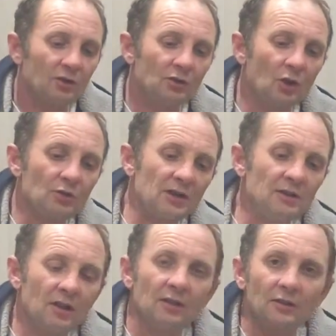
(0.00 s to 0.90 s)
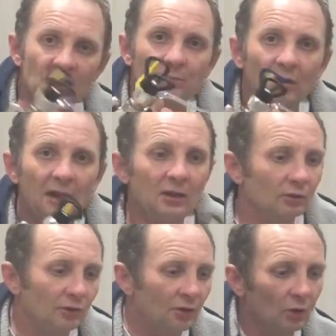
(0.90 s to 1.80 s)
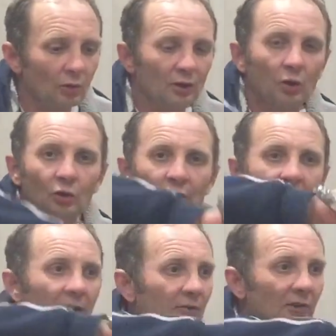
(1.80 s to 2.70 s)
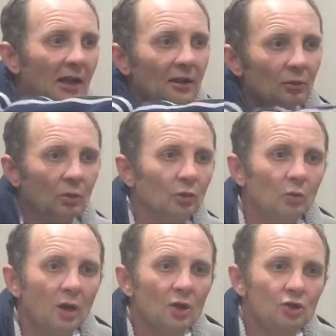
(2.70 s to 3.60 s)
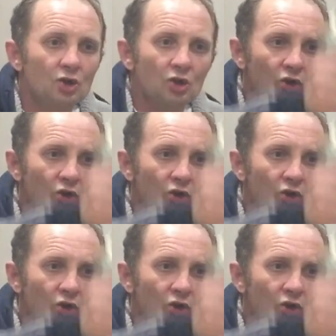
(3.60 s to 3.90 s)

using your spray gun to do all the cutting in round the woodwork,